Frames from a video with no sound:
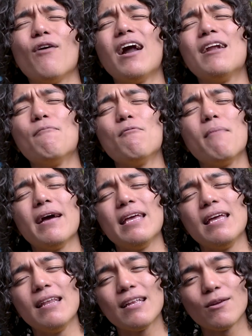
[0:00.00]
kung alam mong
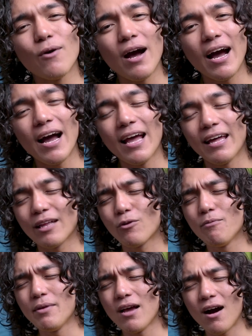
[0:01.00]
mainit yung hike, it
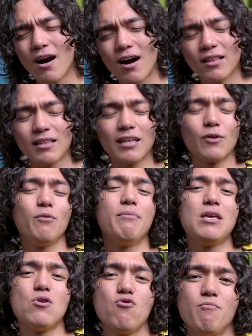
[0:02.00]
will be hot, it will
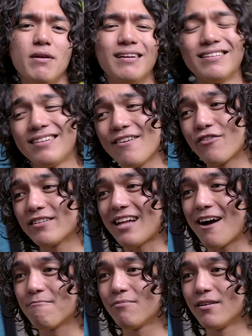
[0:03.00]
be humid. Let's say, for
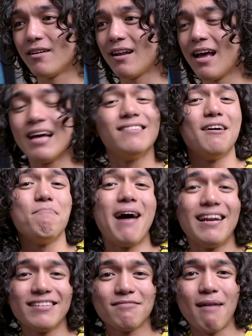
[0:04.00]
example,
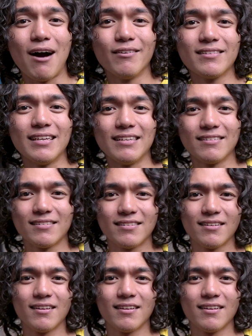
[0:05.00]
Zambales Mountains.